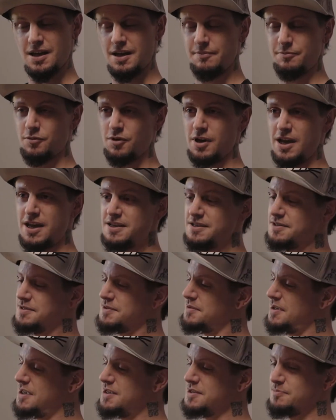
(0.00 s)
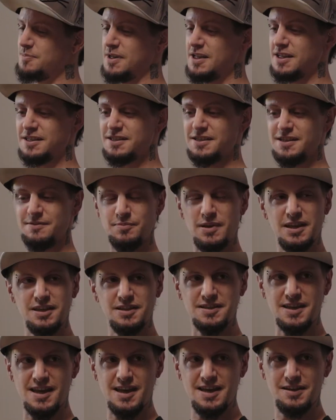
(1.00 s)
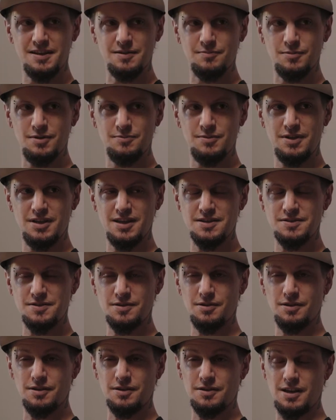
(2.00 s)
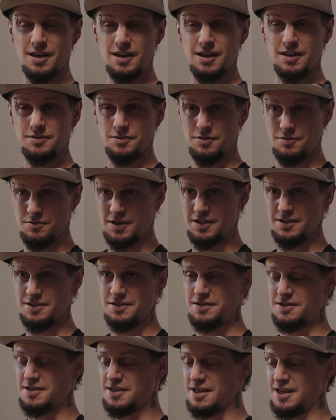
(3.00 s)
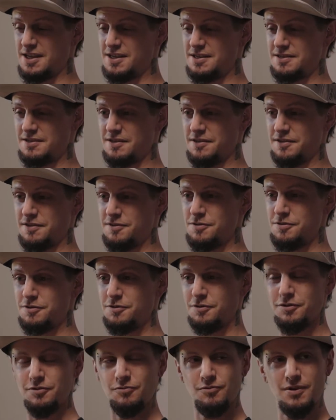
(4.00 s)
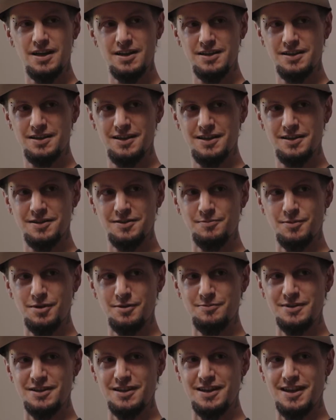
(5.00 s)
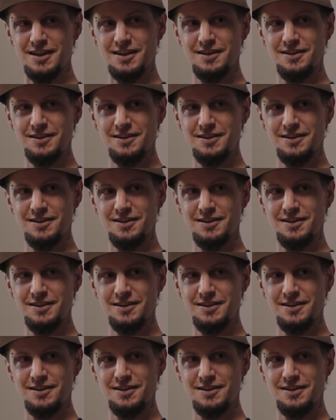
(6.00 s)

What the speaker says: Well, he's being a dad at the moment. He's got 2 kids and a third on the way at the moment now.